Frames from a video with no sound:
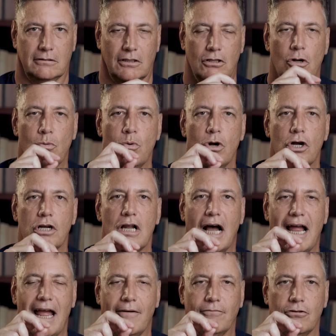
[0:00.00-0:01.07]
the word I
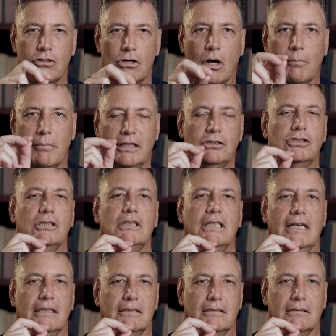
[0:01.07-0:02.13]
have not mentioned
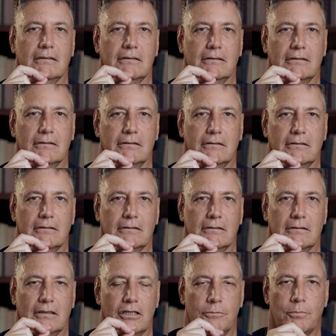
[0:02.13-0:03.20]
yet
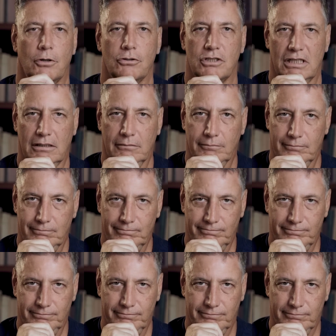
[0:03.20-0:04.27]
is protein.
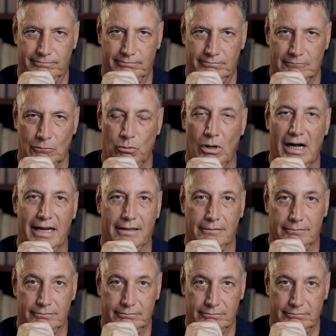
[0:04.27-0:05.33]
Why?
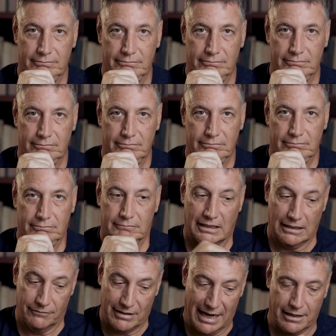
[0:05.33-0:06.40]

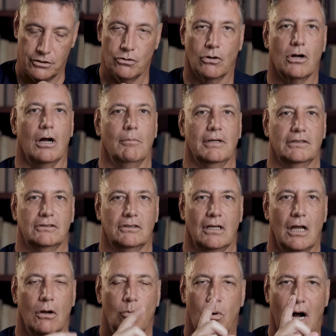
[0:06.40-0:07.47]
Leave that in your comments.
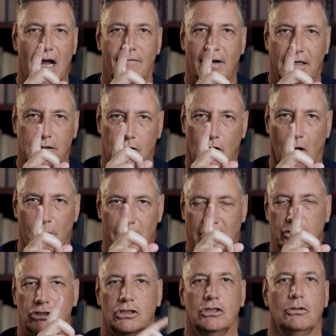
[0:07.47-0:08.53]
Why have I not
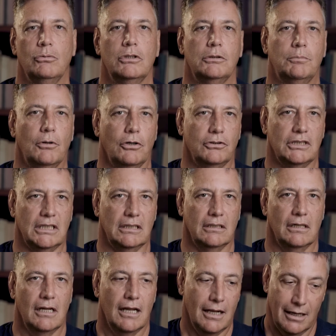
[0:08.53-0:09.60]
mentioned the word protein?
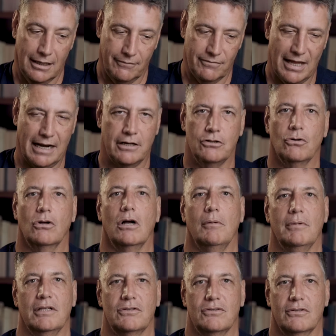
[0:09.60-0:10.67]
Leave that in your
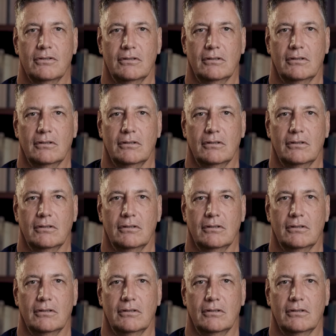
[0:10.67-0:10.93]
comments.